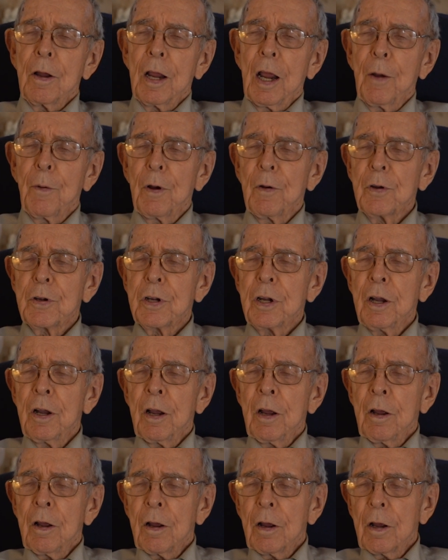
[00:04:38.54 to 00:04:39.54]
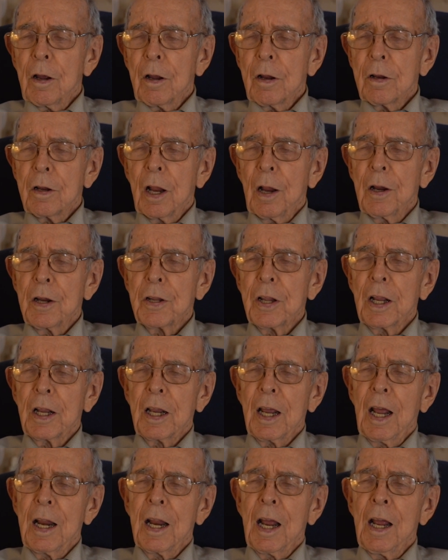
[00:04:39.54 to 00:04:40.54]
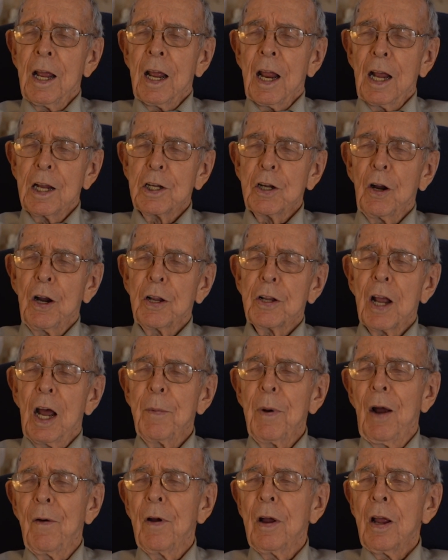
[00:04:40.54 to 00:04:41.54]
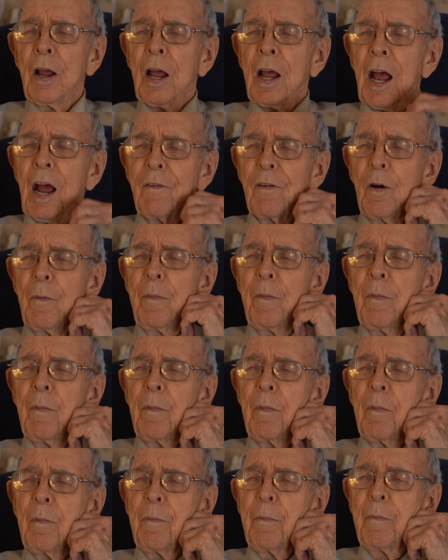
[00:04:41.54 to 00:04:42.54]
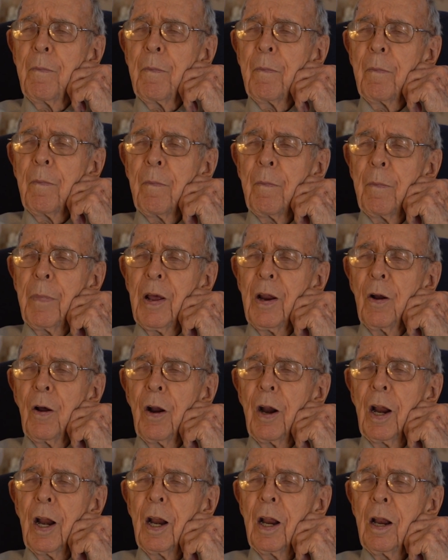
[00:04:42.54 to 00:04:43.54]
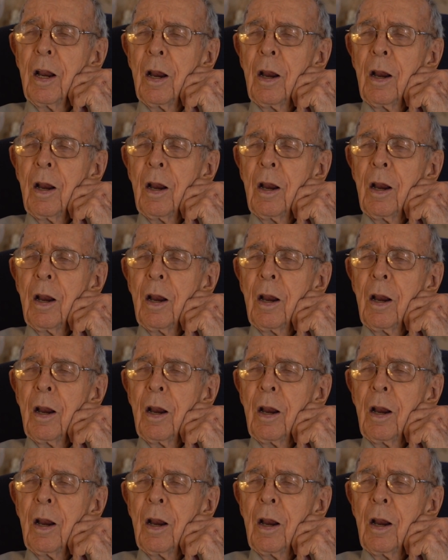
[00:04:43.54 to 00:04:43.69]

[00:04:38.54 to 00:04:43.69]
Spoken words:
it was trying to think, yeah, that's the only time I've ever been on it,